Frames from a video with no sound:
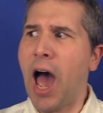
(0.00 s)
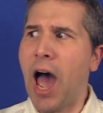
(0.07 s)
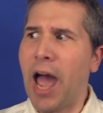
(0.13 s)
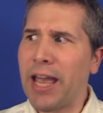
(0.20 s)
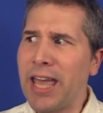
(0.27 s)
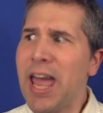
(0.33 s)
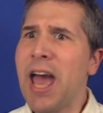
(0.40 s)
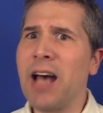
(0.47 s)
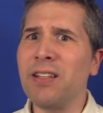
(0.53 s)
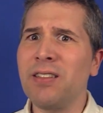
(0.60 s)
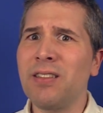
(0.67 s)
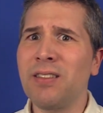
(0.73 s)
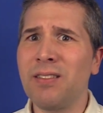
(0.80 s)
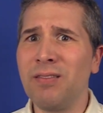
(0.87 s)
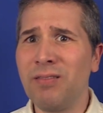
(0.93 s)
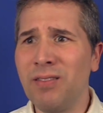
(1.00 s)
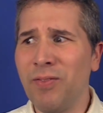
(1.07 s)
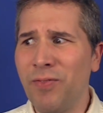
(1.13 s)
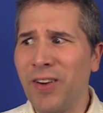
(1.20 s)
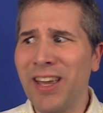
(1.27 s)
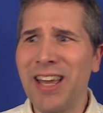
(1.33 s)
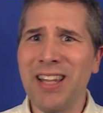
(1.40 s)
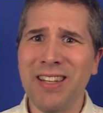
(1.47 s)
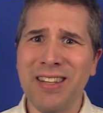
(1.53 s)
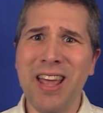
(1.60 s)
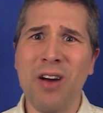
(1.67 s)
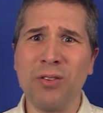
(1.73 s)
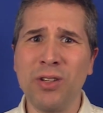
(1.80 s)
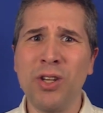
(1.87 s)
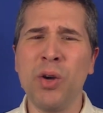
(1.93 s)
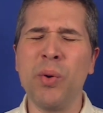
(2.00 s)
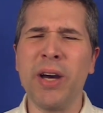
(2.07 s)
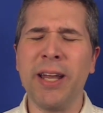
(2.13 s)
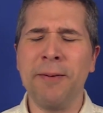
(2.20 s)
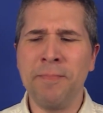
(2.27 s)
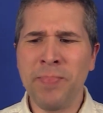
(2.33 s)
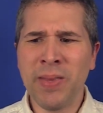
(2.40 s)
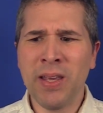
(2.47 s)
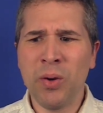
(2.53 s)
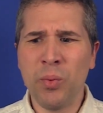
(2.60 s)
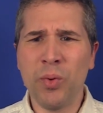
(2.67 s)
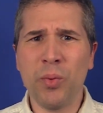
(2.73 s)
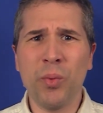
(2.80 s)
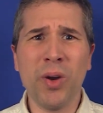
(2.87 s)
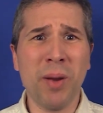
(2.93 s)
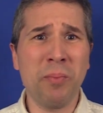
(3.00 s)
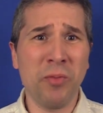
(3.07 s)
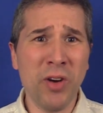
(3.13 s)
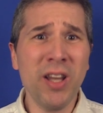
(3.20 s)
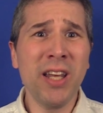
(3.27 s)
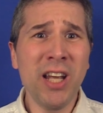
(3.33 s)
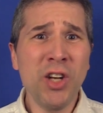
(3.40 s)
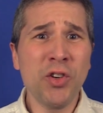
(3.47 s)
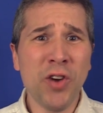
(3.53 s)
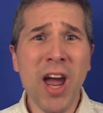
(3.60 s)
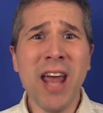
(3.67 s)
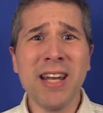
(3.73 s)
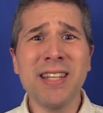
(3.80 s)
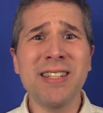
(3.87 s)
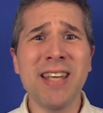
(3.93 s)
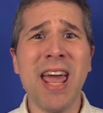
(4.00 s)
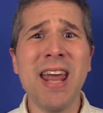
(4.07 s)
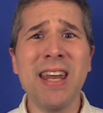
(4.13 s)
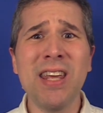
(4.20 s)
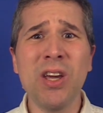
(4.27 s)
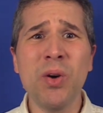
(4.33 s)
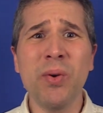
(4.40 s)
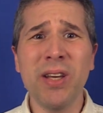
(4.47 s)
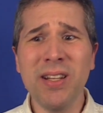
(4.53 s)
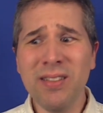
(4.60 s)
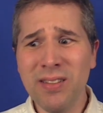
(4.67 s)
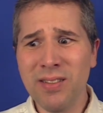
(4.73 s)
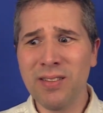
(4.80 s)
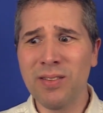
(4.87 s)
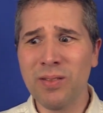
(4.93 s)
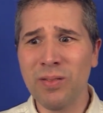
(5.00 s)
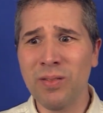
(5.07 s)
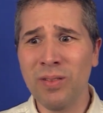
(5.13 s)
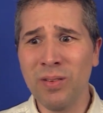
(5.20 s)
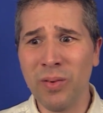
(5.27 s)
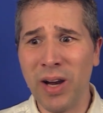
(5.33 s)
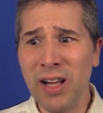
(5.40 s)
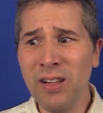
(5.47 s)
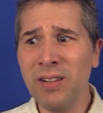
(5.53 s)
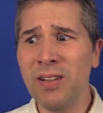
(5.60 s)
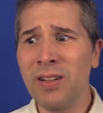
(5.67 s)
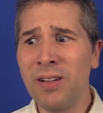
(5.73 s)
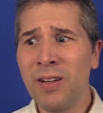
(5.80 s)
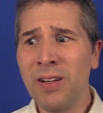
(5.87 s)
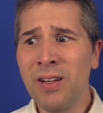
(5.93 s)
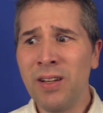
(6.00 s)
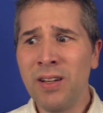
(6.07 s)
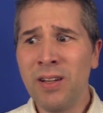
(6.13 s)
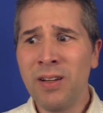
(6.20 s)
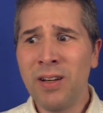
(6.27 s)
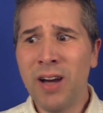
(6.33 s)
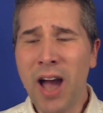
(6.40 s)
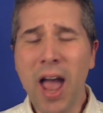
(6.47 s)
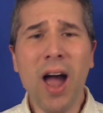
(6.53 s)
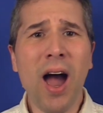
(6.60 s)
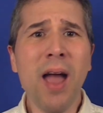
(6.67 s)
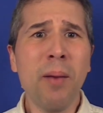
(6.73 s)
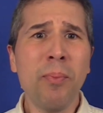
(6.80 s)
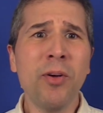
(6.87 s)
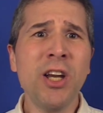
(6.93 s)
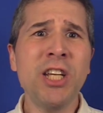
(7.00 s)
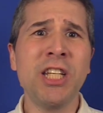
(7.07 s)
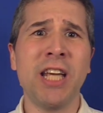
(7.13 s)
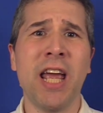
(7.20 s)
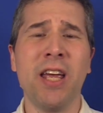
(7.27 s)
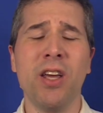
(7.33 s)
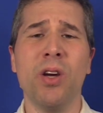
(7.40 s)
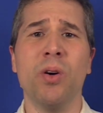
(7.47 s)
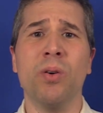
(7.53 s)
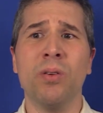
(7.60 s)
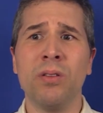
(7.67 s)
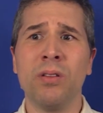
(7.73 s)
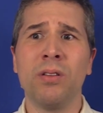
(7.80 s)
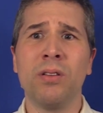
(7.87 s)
I guess, if I get down to it, what I'm really trying to say to you is, well, I, I appreciate you.